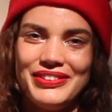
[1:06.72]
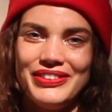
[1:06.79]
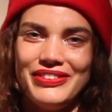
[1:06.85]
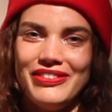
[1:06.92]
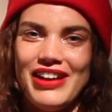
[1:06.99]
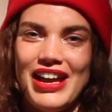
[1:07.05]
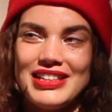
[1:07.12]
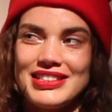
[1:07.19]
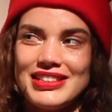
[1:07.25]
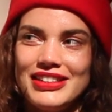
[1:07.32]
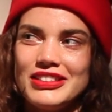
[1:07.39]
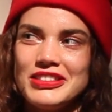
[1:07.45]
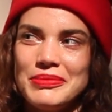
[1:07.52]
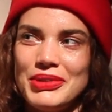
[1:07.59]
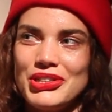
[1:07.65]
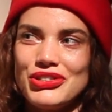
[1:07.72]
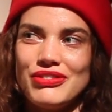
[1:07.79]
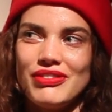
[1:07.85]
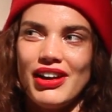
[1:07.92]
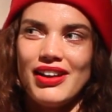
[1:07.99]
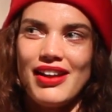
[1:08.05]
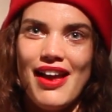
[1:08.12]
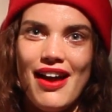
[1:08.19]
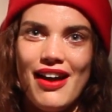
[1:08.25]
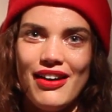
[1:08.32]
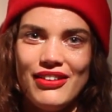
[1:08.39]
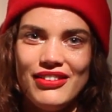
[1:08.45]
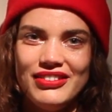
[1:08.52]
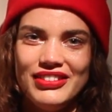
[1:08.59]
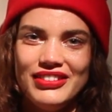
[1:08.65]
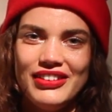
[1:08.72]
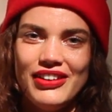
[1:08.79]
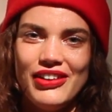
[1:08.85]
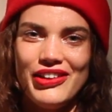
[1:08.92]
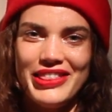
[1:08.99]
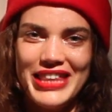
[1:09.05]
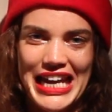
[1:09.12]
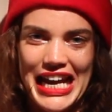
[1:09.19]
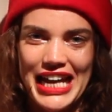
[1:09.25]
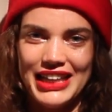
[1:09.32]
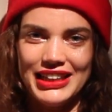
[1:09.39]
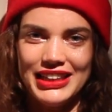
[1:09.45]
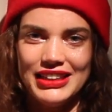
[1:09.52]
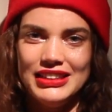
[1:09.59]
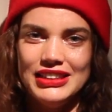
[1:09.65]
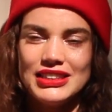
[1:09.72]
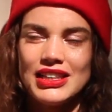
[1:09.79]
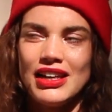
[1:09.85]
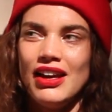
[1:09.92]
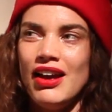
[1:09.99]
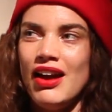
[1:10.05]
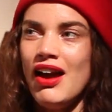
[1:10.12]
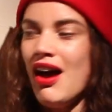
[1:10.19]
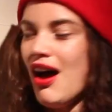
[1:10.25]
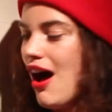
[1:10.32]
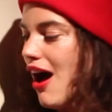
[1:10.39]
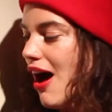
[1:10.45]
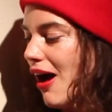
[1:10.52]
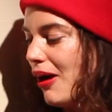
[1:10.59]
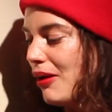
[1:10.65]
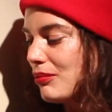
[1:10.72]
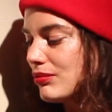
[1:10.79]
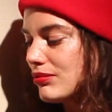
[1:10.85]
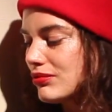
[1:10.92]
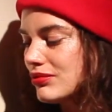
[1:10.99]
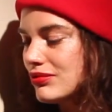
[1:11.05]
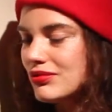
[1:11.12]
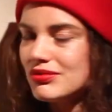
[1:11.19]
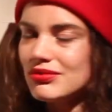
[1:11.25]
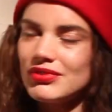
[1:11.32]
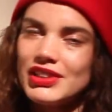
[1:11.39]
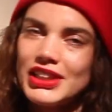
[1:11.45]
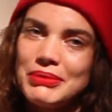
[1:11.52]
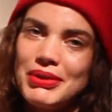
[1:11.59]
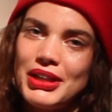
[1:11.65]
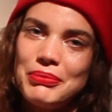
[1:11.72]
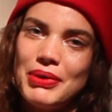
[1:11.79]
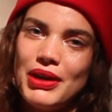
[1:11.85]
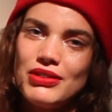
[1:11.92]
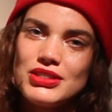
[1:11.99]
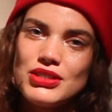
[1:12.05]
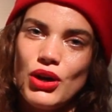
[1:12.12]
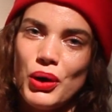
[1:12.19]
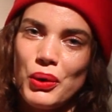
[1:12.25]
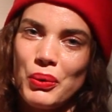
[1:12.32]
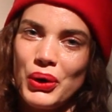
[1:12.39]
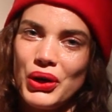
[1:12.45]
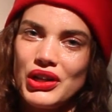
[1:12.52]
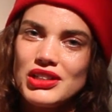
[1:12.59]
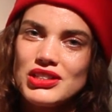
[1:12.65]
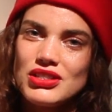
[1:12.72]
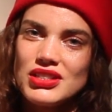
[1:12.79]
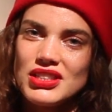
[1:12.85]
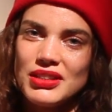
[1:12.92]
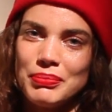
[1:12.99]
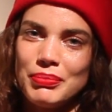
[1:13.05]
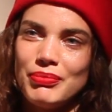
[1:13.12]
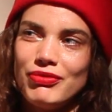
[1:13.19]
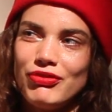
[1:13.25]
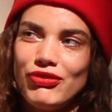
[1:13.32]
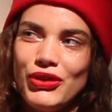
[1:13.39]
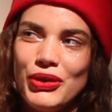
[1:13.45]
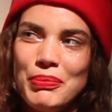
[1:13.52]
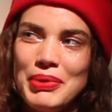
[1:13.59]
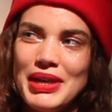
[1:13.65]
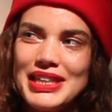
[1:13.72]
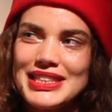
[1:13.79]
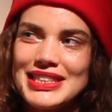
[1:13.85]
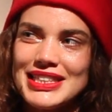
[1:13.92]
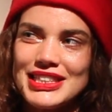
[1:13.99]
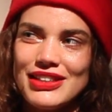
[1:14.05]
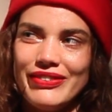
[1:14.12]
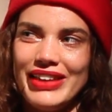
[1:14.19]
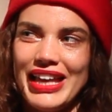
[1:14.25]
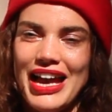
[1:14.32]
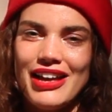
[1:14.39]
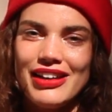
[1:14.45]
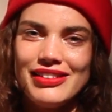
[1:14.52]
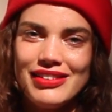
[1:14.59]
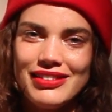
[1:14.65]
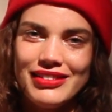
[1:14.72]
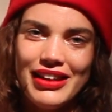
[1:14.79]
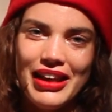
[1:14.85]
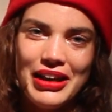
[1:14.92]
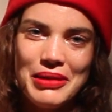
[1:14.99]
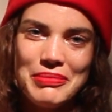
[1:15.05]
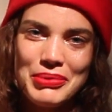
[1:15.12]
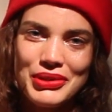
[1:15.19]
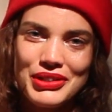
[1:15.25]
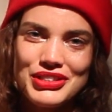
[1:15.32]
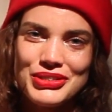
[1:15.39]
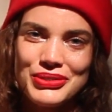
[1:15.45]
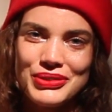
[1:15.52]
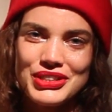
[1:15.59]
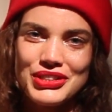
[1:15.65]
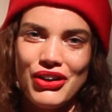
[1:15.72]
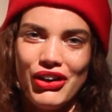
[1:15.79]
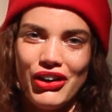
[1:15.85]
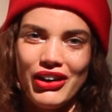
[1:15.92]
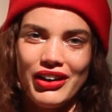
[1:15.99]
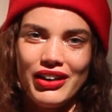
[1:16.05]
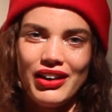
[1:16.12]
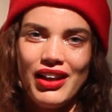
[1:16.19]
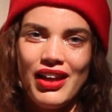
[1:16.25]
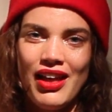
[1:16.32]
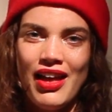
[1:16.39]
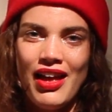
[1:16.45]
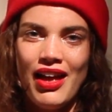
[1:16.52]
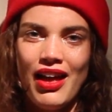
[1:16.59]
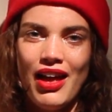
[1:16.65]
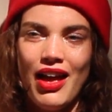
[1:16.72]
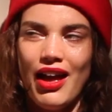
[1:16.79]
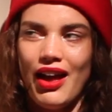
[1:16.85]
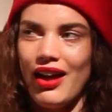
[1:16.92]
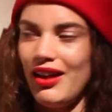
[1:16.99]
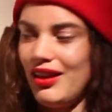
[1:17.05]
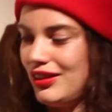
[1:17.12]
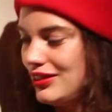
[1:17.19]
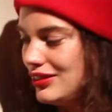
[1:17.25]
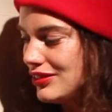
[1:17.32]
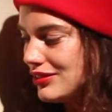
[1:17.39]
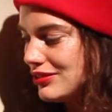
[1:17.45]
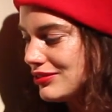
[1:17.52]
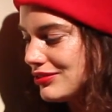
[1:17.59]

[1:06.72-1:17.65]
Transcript: who has an exhibition right now on the island. Um, a little bit about his artwork, just a few pieces of the island that he put into his art and